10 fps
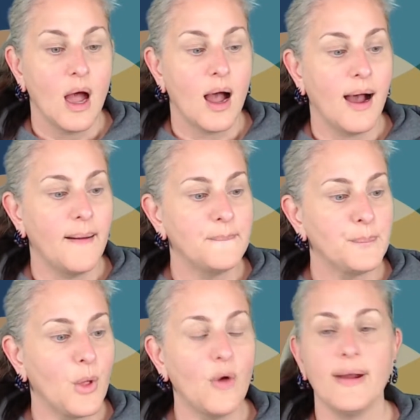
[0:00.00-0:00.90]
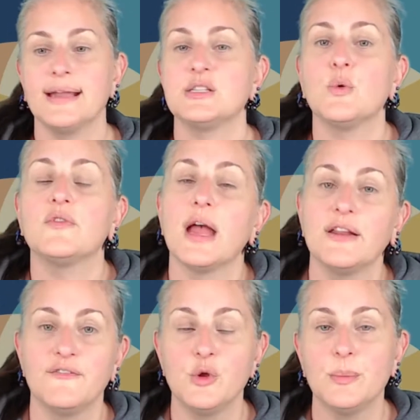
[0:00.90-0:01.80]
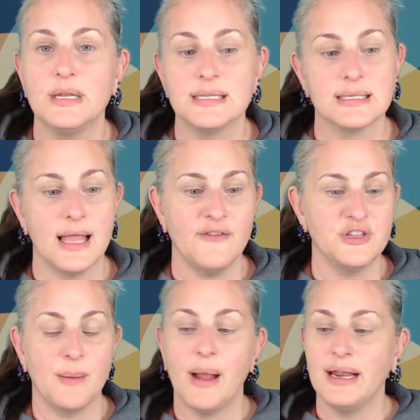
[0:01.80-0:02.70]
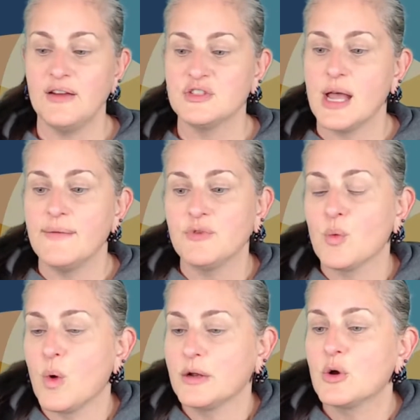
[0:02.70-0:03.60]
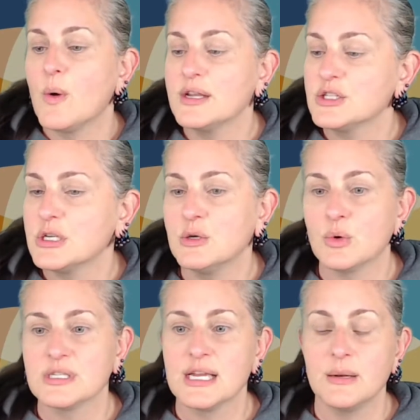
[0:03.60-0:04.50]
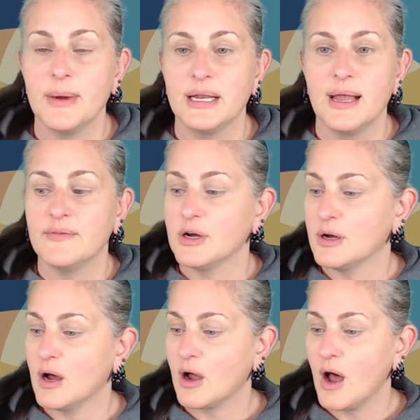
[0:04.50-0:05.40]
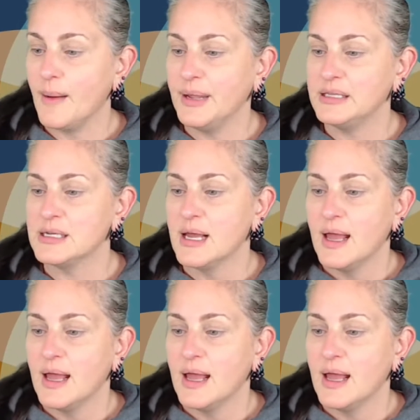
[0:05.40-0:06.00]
All right, so we've got a few minutes left. I might have time for one question, or does anybody have a comment?